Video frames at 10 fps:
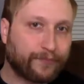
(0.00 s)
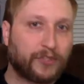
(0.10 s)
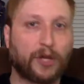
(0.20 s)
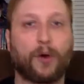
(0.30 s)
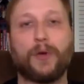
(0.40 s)

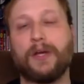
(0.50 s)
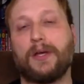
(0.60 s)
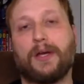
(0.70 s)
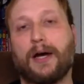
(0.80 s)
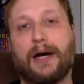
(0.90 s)
So
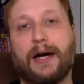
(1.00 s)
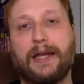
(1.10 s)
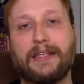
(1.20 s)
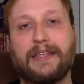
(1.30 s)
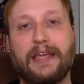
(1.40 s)
uh,
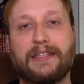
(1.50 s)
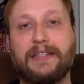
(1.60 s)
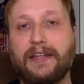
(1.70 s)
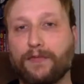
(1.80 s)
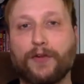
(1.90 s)
it's it's
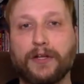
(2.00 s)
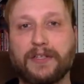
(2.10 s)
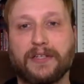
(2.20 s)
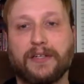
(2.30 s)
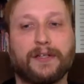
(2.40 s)
different.